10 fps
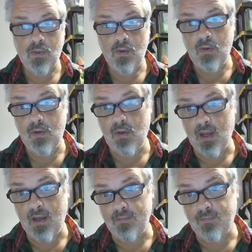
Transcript: We'll do that.